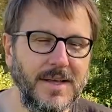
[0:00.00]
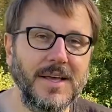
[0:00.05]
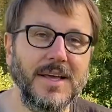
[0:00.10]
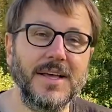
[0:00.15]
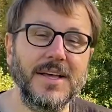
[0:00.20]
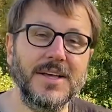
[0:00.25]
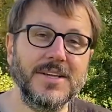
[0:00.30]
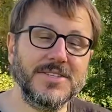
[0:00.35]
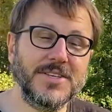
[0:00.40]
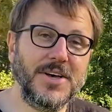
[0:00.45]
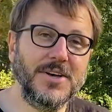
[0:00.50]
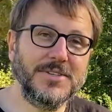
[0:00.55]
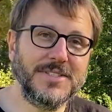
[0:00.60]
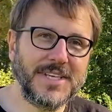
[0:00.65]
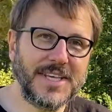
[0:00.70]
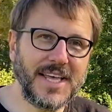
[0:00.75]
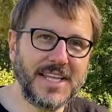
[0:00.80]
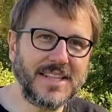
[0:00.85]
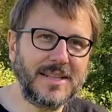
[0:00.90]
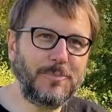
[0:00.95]
So to
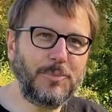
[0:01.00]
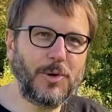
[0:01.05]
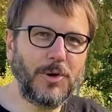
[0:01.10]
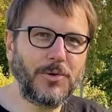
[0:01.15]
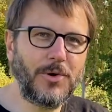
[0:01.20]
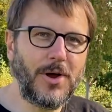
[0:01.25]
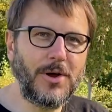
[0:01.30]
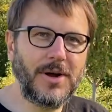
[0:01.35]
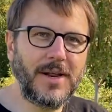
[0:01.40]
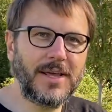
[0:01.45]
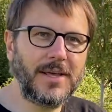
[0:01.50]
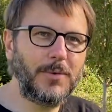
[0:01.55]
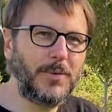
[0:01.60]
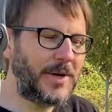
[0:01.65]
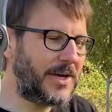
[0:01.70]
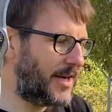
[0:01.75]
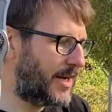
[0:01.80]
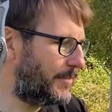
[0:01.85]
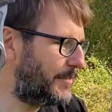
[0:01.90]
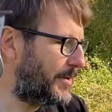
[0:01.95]
get the ball rolling, we're
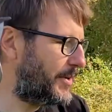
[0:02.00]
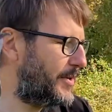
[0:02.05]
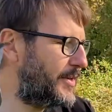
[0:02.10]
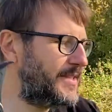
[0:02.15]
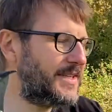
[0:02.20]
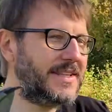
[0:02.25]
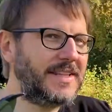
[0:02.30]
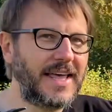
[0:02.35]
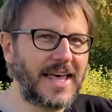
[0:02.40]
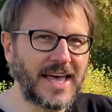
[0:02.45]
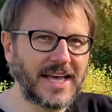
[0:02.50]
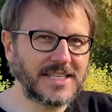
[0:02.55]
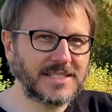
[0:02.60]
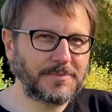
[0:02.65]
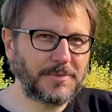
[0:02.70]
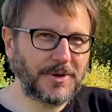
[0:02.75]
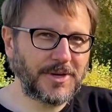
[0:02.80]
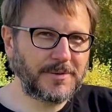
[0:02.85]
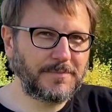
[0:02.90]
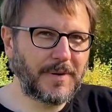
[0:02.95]
going to be using the
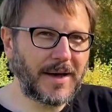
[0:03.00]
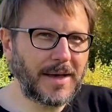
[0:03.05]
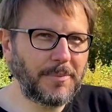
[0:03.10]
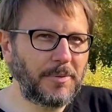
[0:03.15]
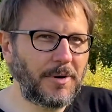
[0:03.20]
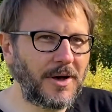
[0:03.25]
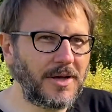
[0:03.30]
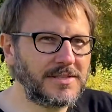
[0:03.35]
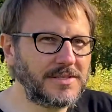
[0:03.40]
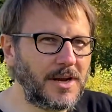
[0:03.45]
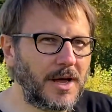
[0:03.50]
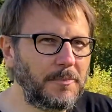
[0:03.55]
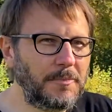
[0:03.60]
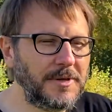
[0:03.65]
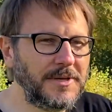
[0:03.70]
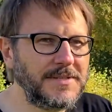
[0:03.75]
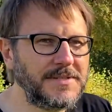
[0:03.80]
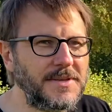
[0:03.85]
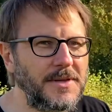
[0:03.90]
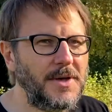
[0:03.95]
Expert bypass
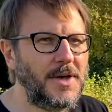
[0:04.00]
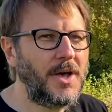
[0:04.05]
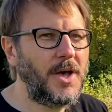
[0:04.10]
loppers.